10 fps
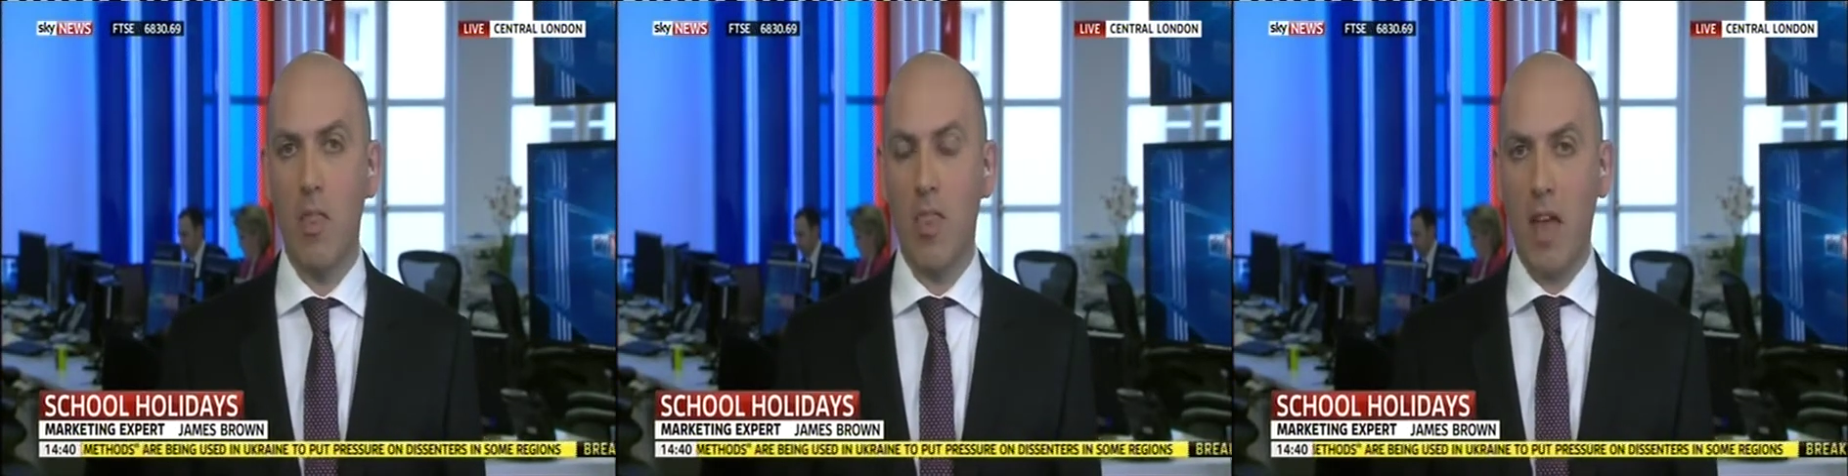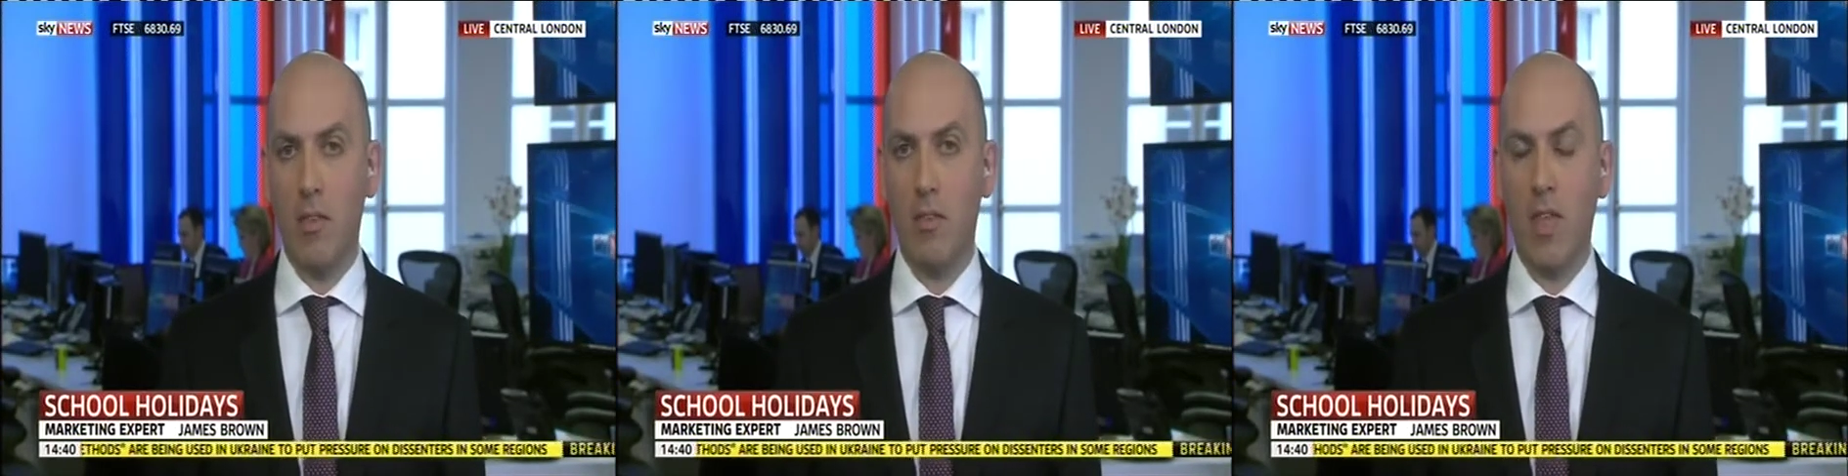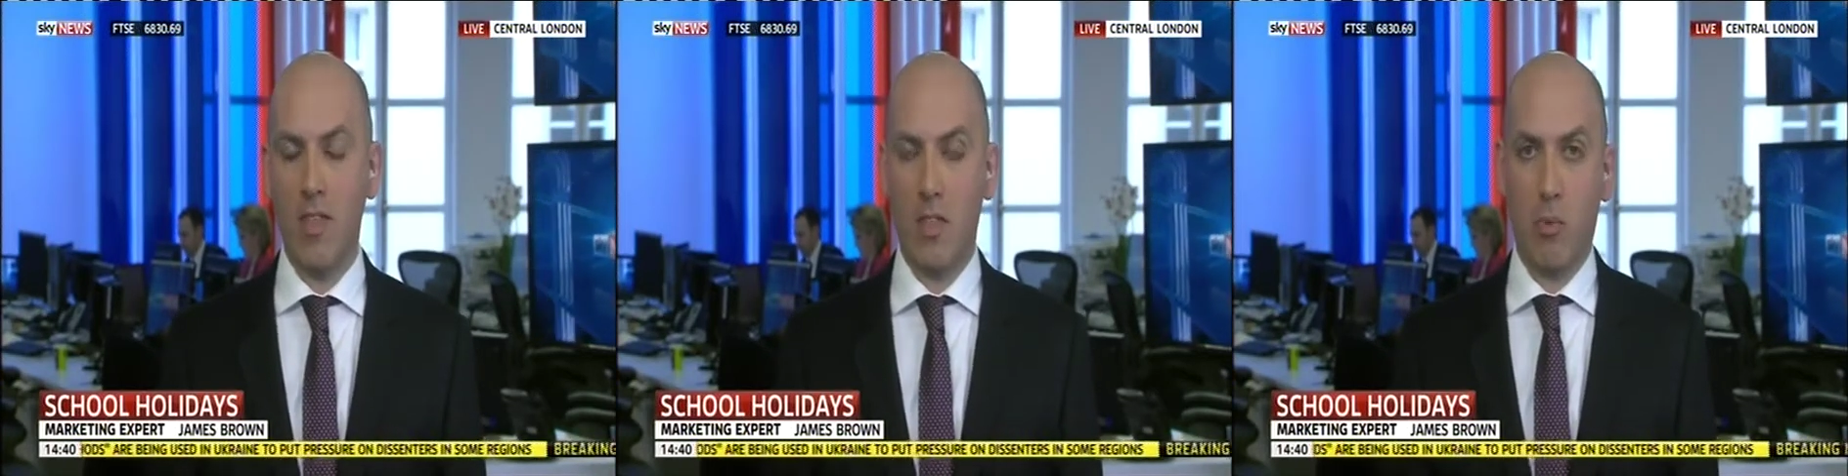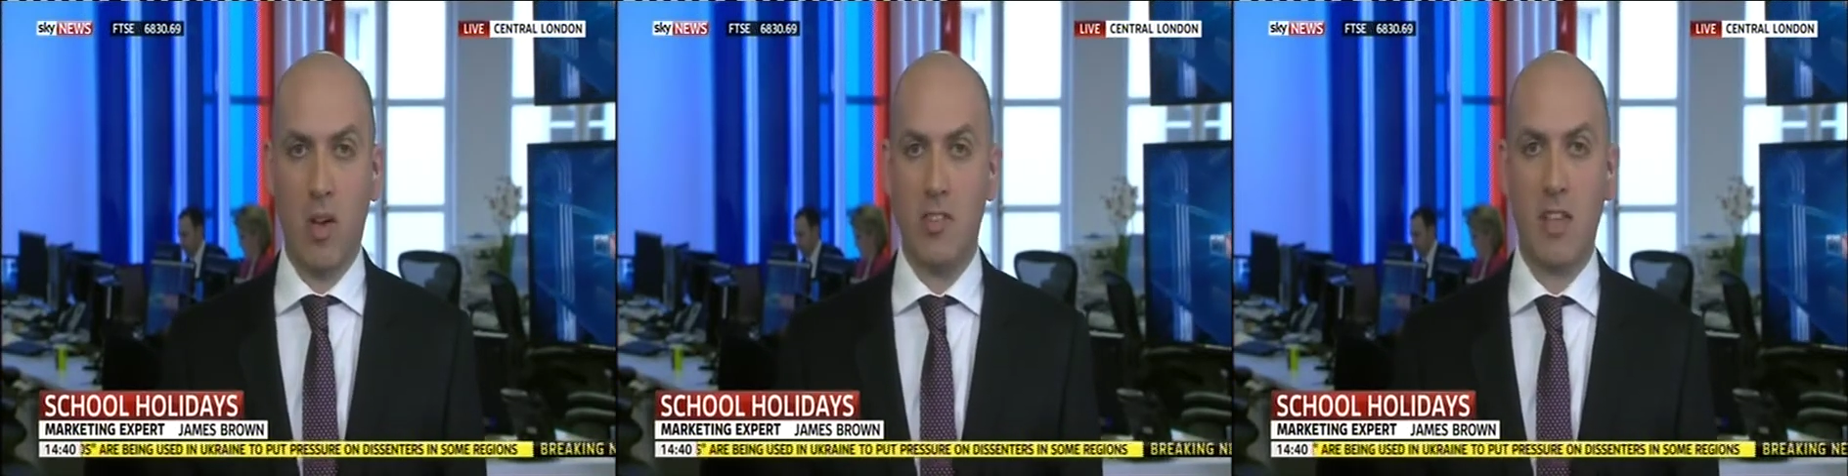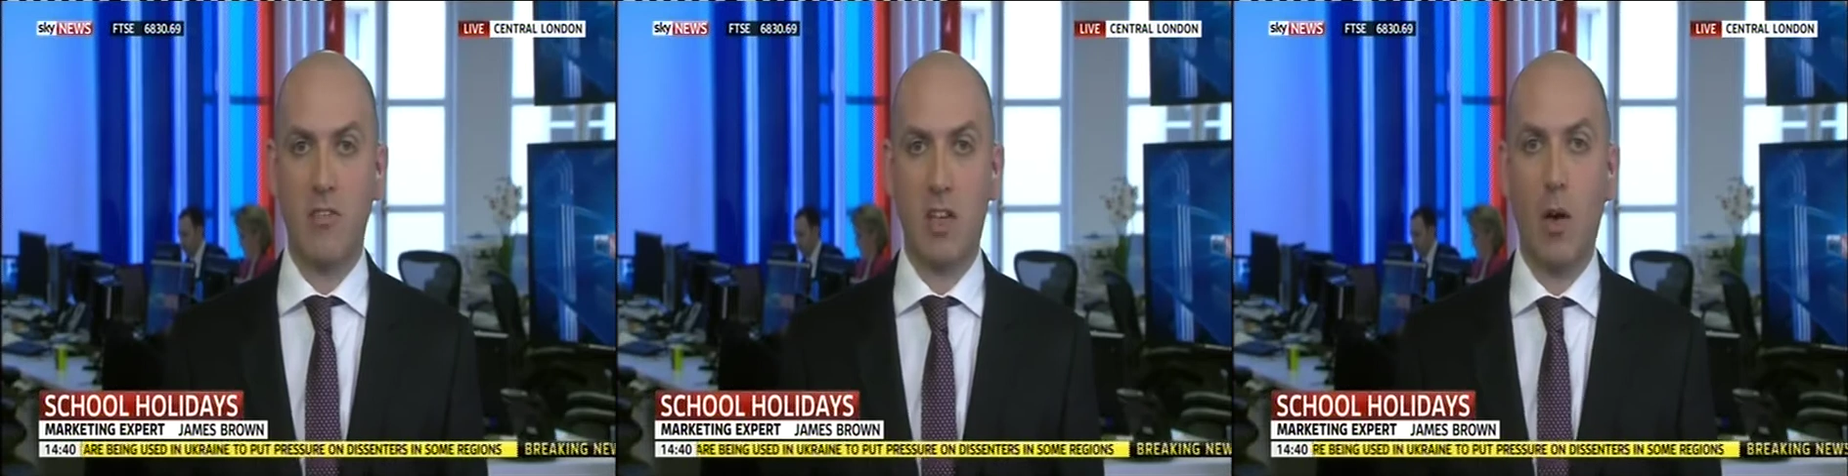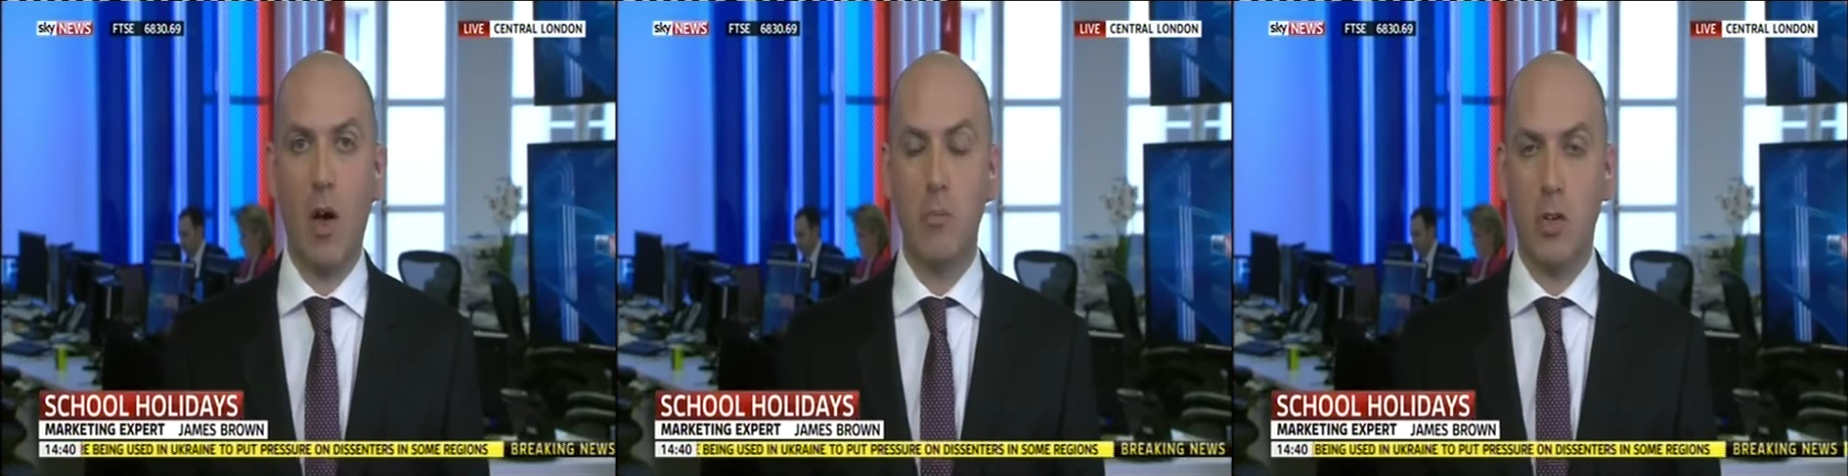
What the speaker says: then the prices have to go up